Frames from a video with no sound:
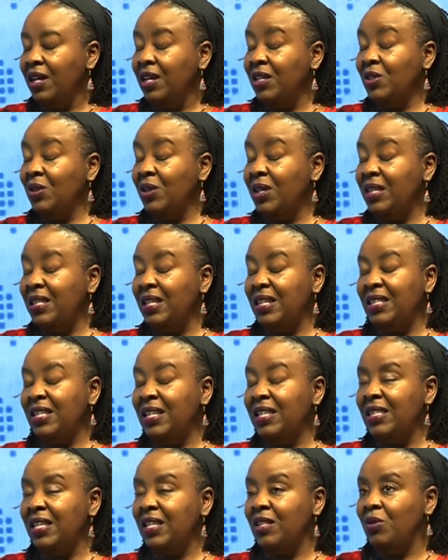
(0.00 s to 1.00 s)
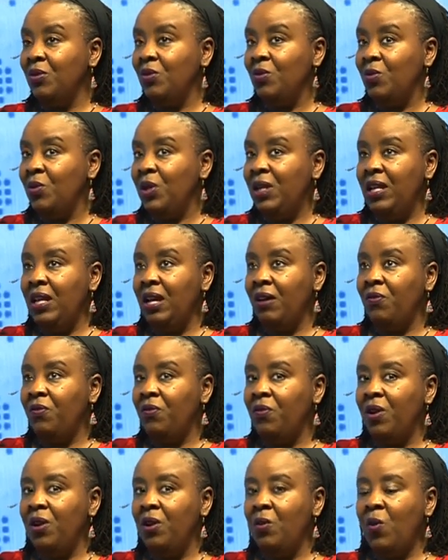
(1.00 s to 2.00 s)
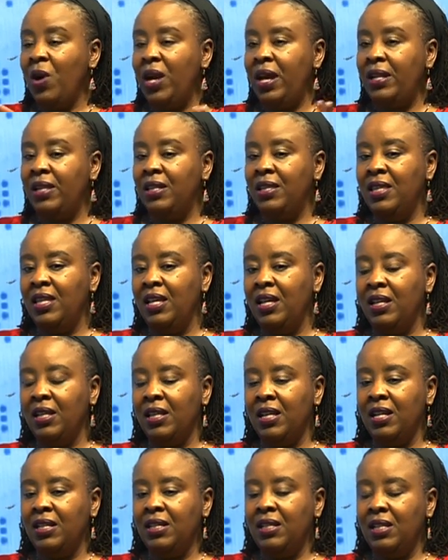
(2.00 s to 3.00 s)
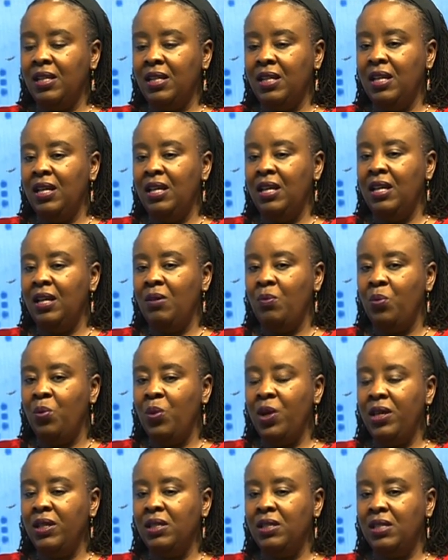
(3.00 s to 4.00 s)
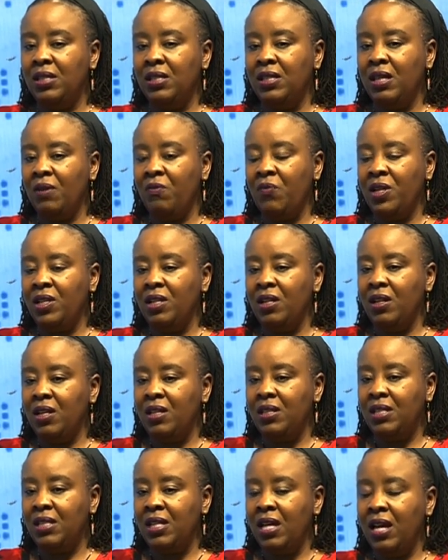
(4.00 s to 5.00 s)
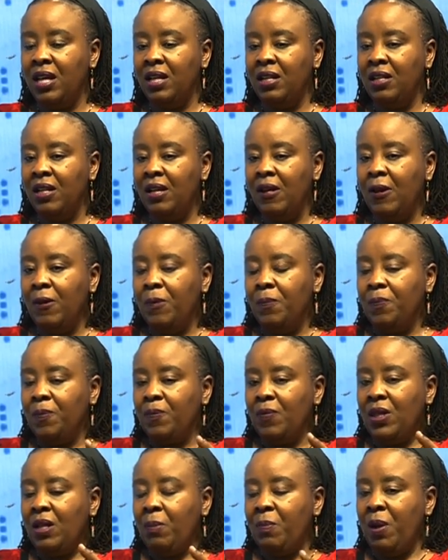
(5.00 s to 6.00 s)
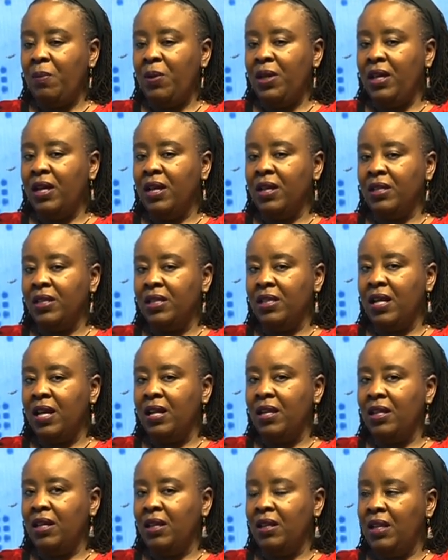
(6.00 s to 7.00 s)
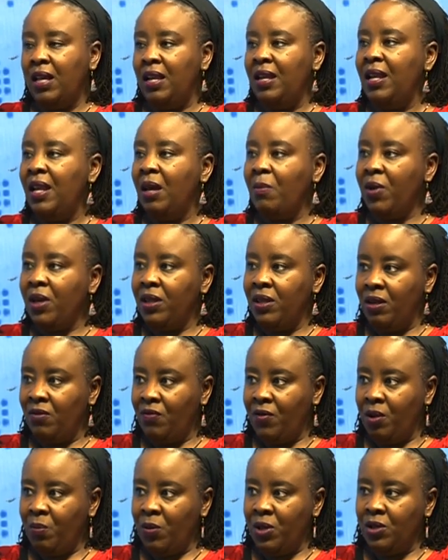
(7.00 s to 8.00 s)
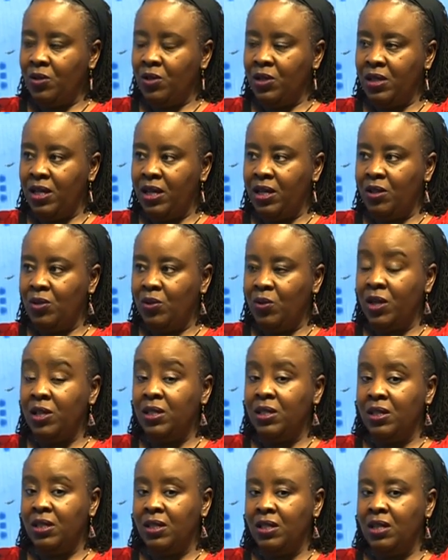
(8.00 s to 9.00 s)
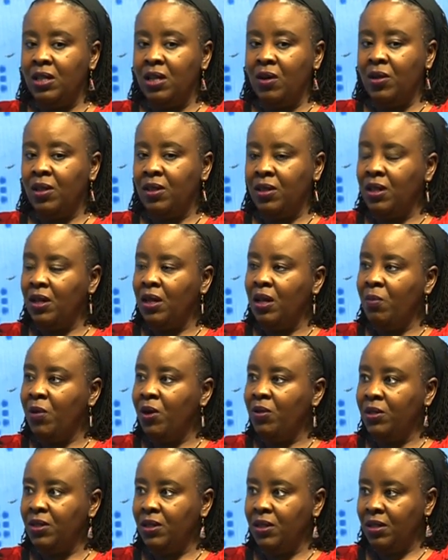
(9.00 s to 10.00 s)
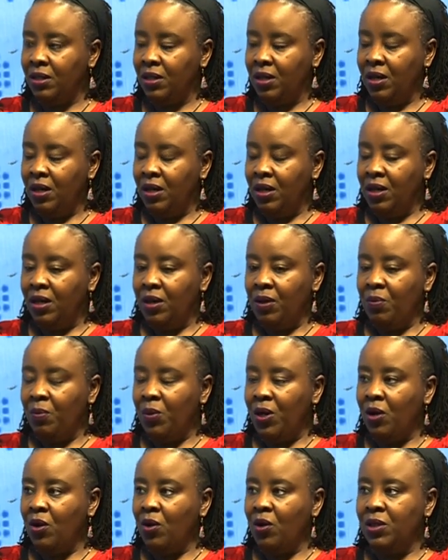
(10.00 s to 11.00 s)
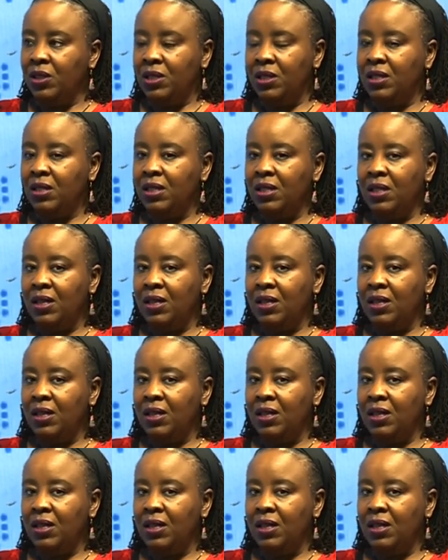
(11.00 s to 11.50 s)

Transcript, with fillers: So it, it, it, it's really a very wide thing that it brings the veterinary side, the public health side, and then NEMA, the environmental side, to actually sit down and think about it because